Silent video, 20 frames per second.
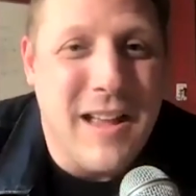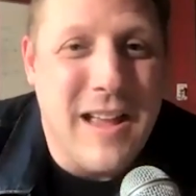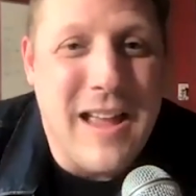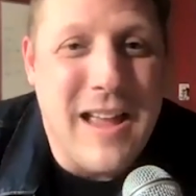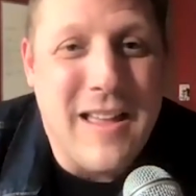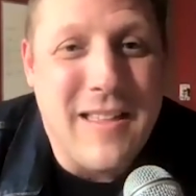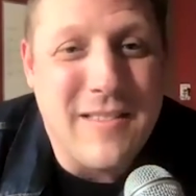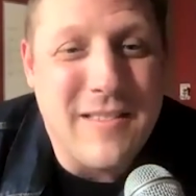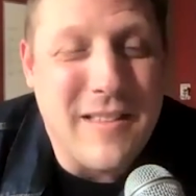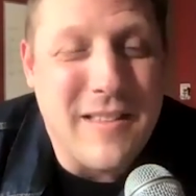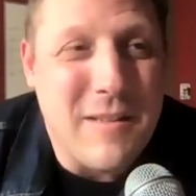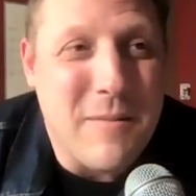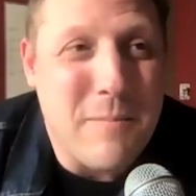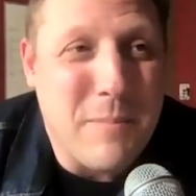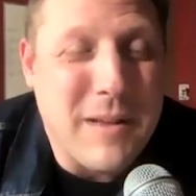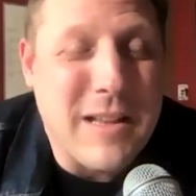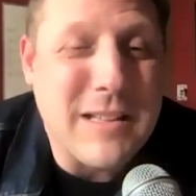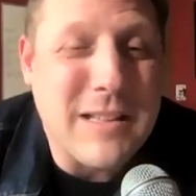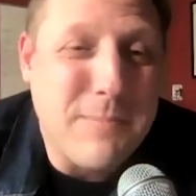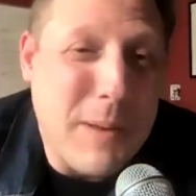and
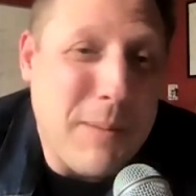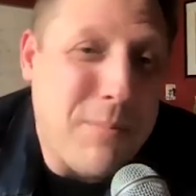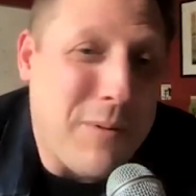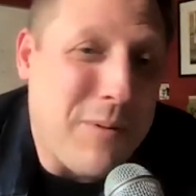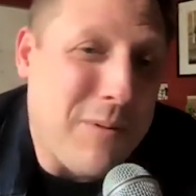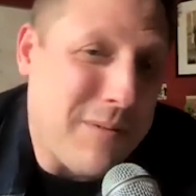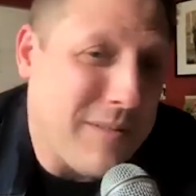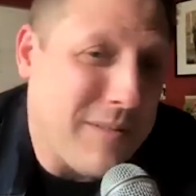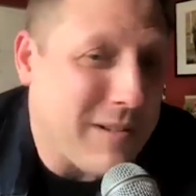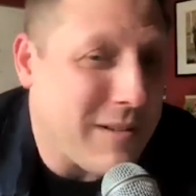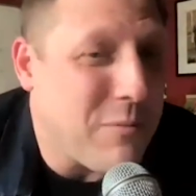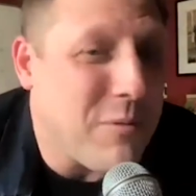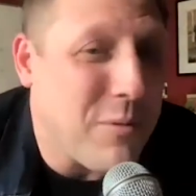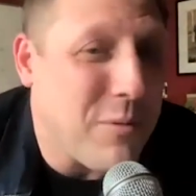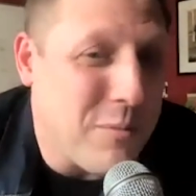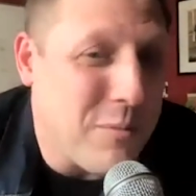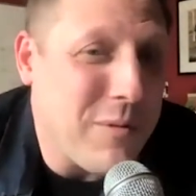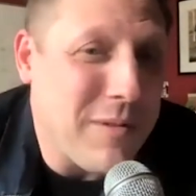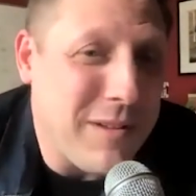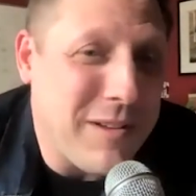because people will,
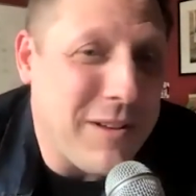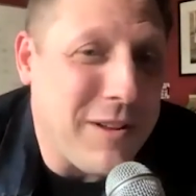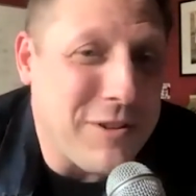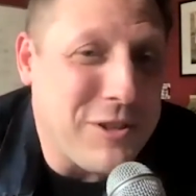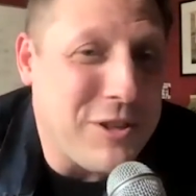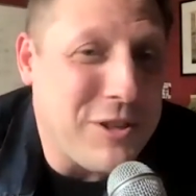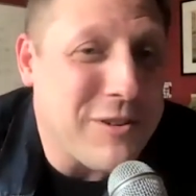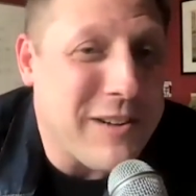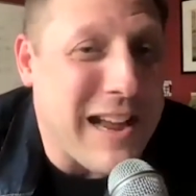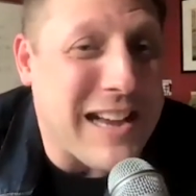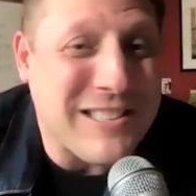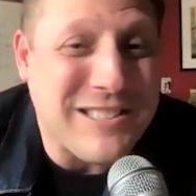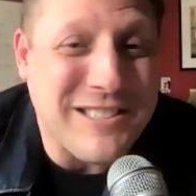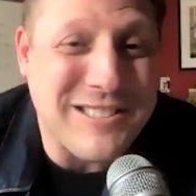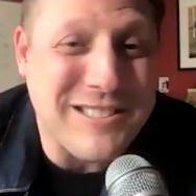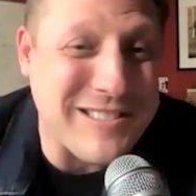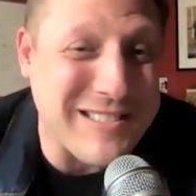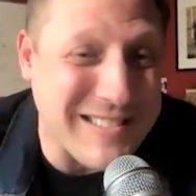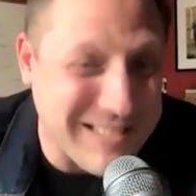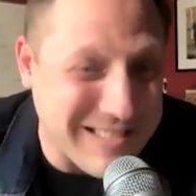you know,
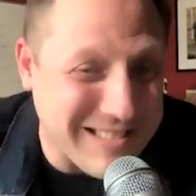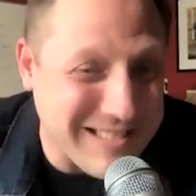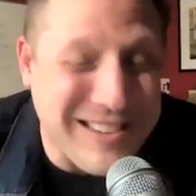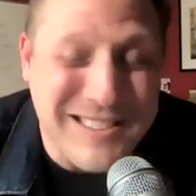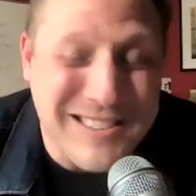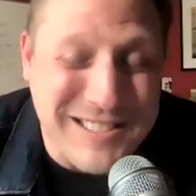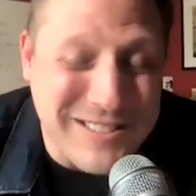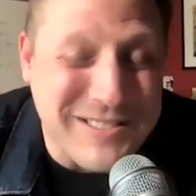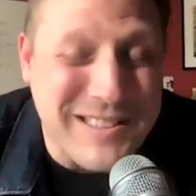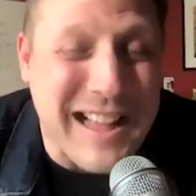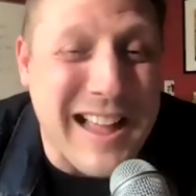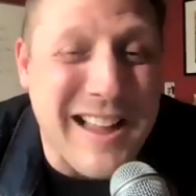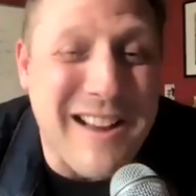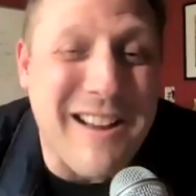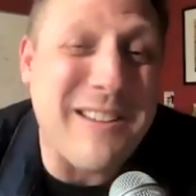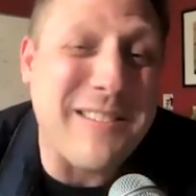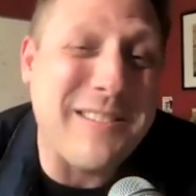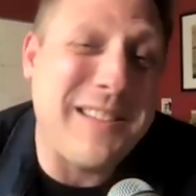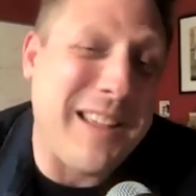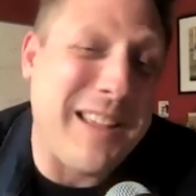geocaches they're so
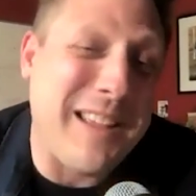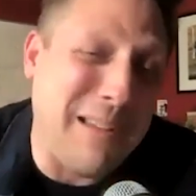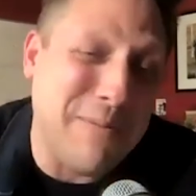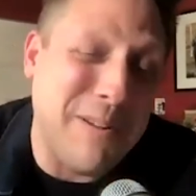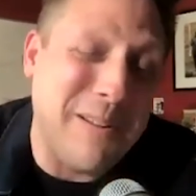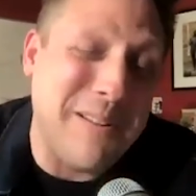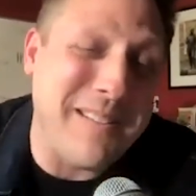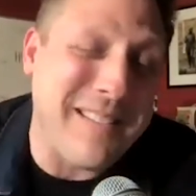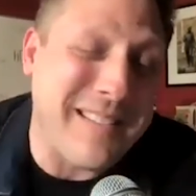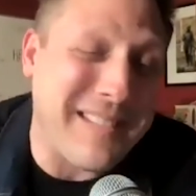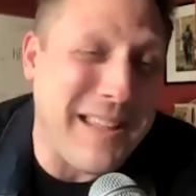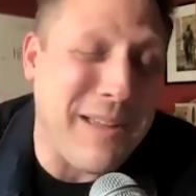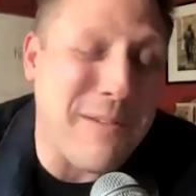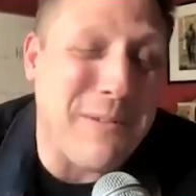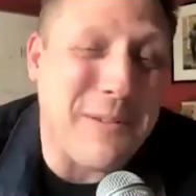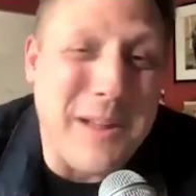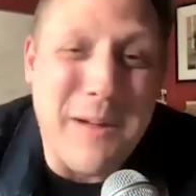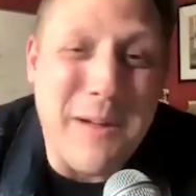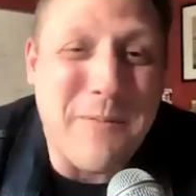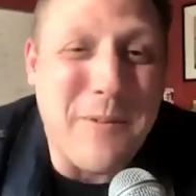diehard, they will they
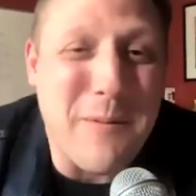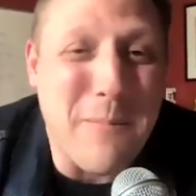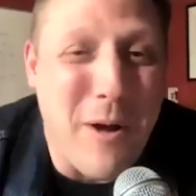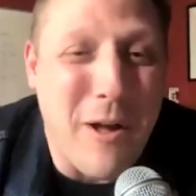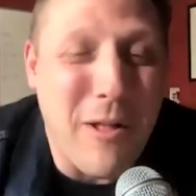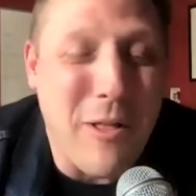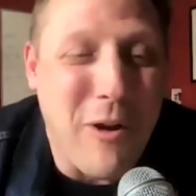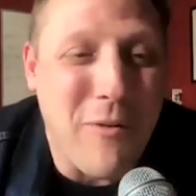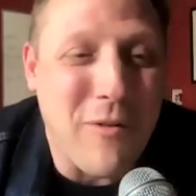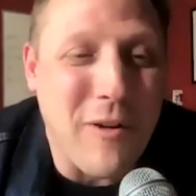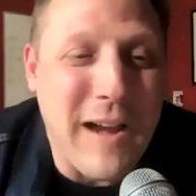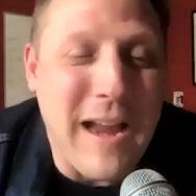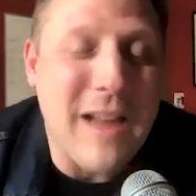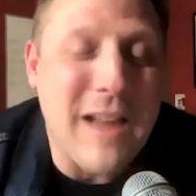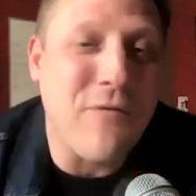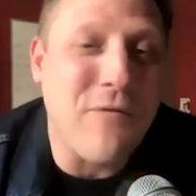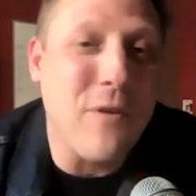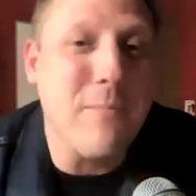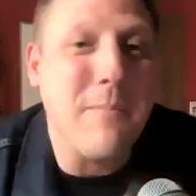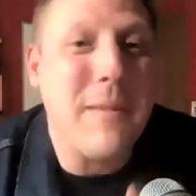will come from all over.
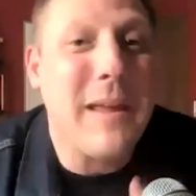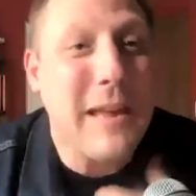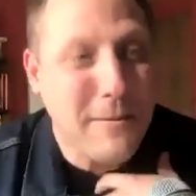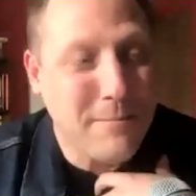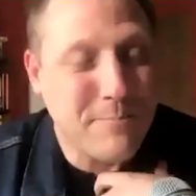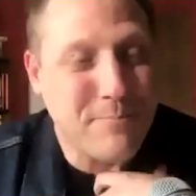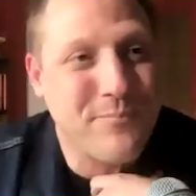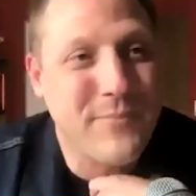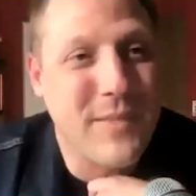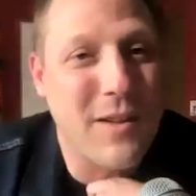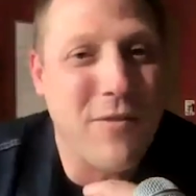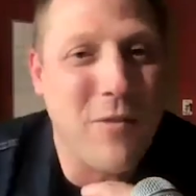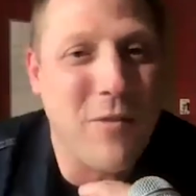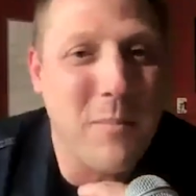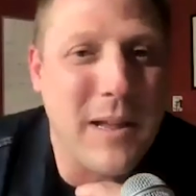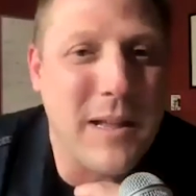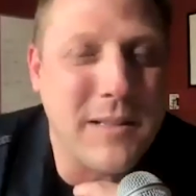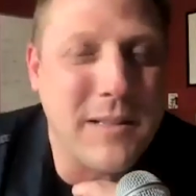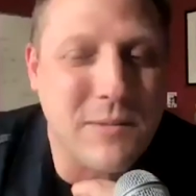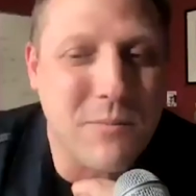And for me, for
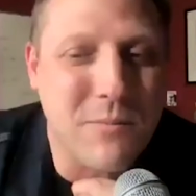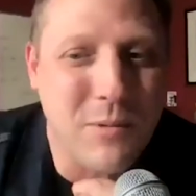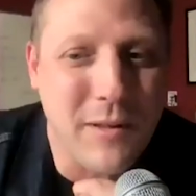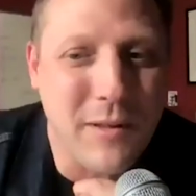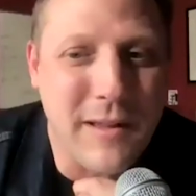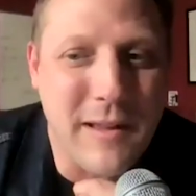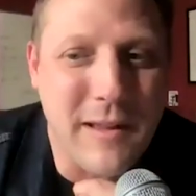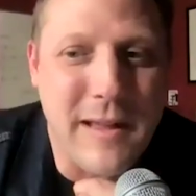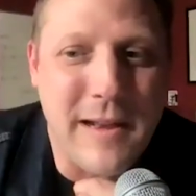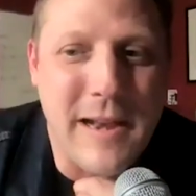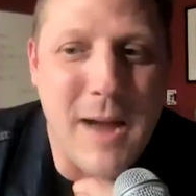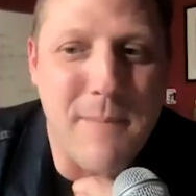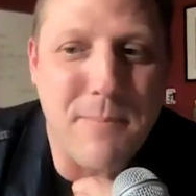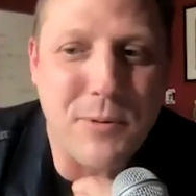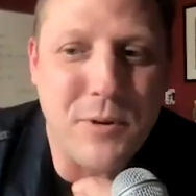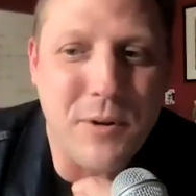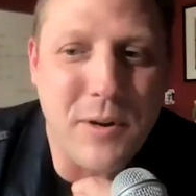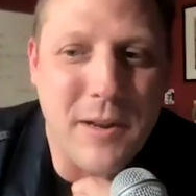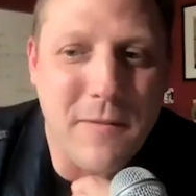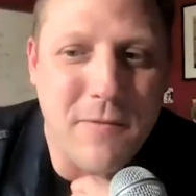me, it's really an
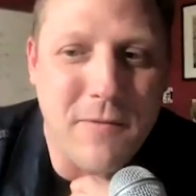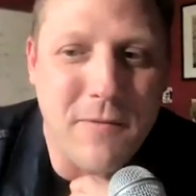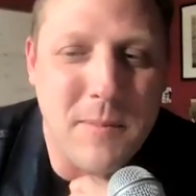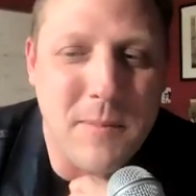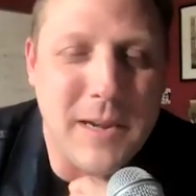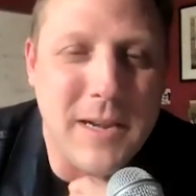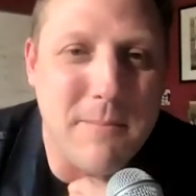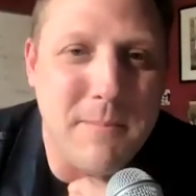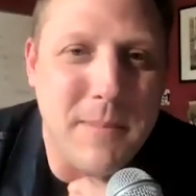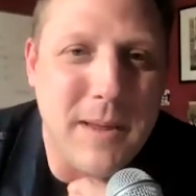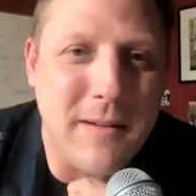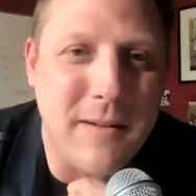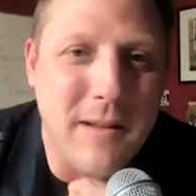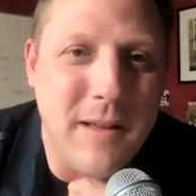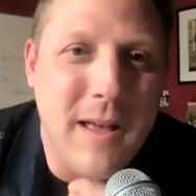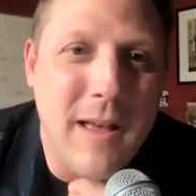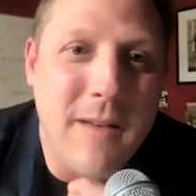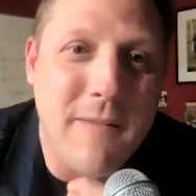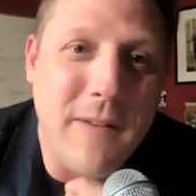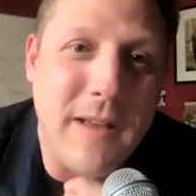opportunity for me to meet
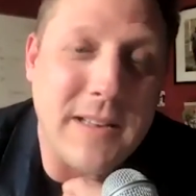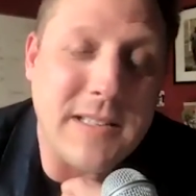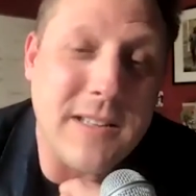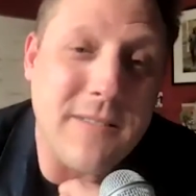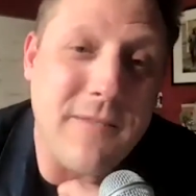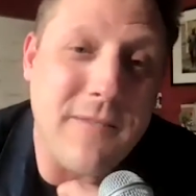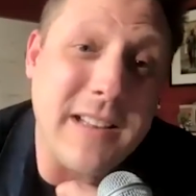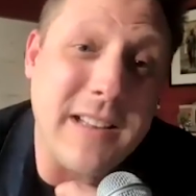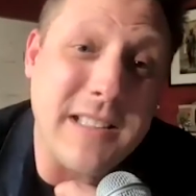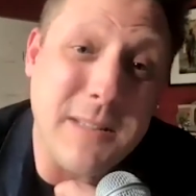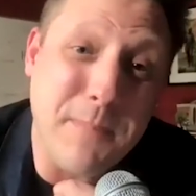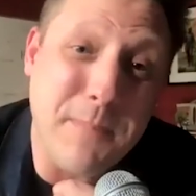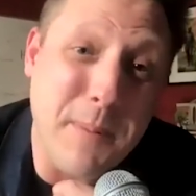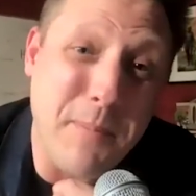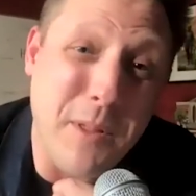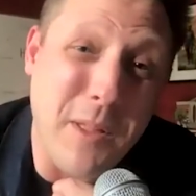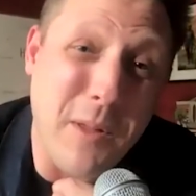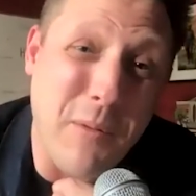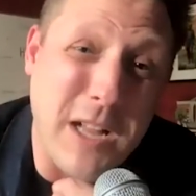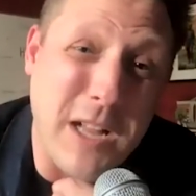face to face the
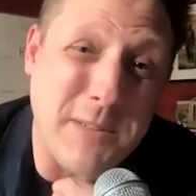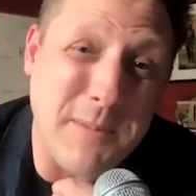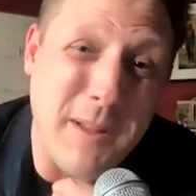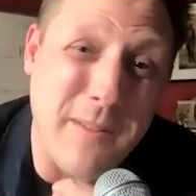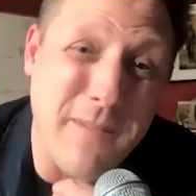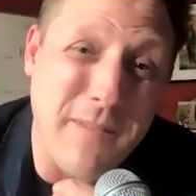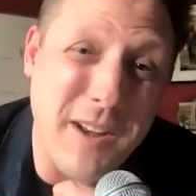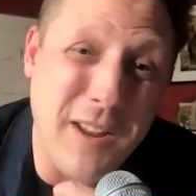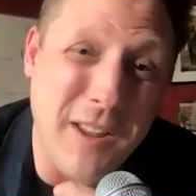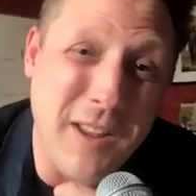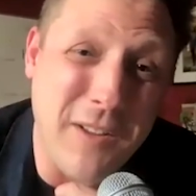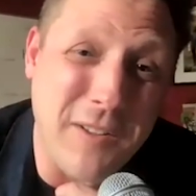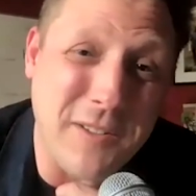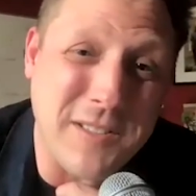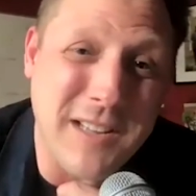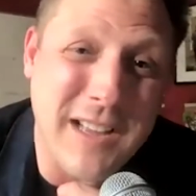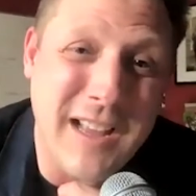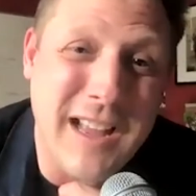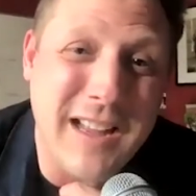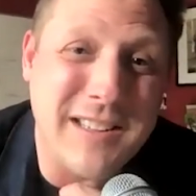people that watch my
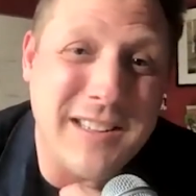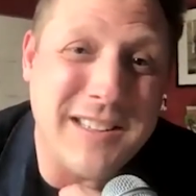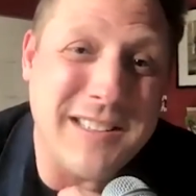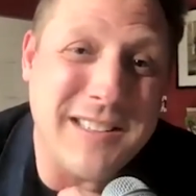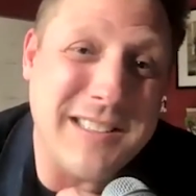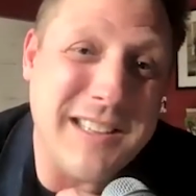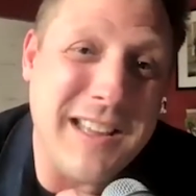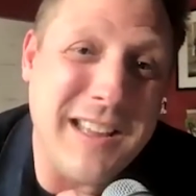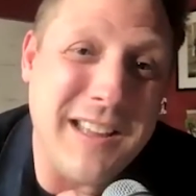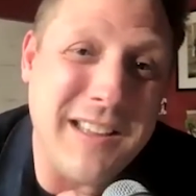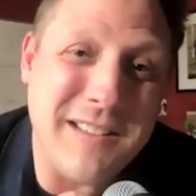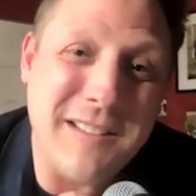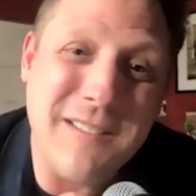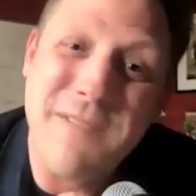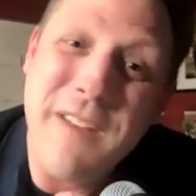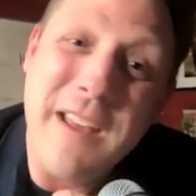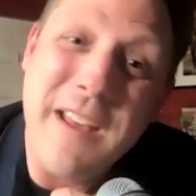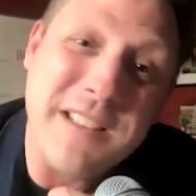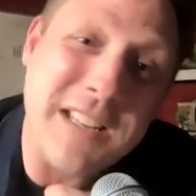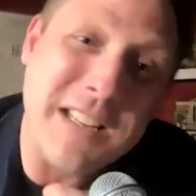videos to see
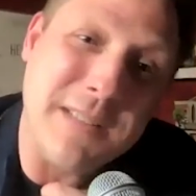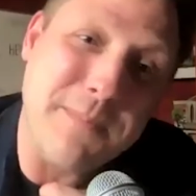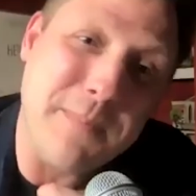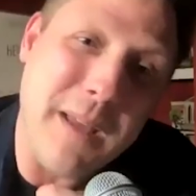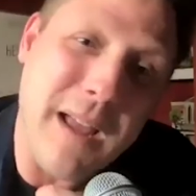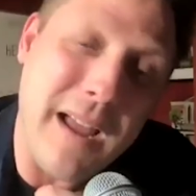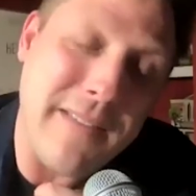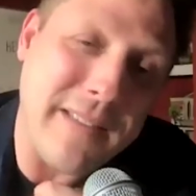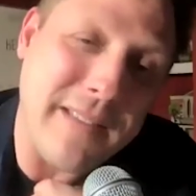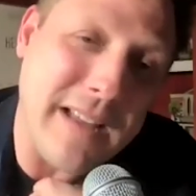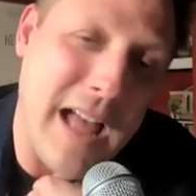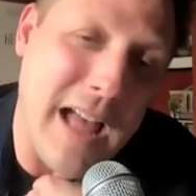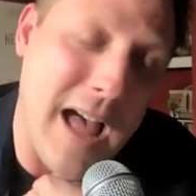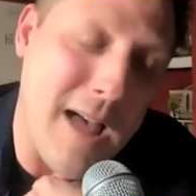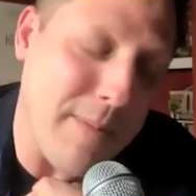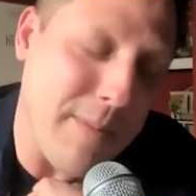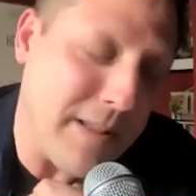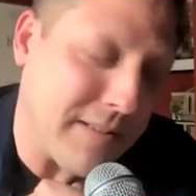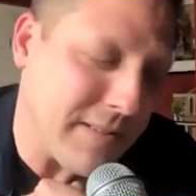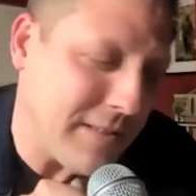faces behind the
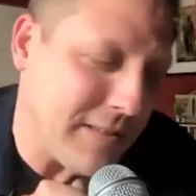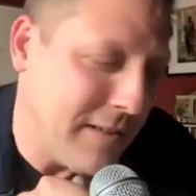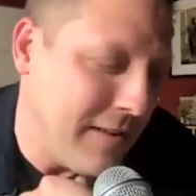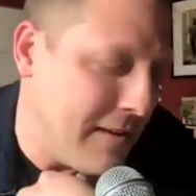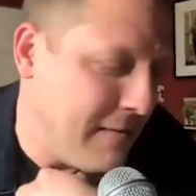comments.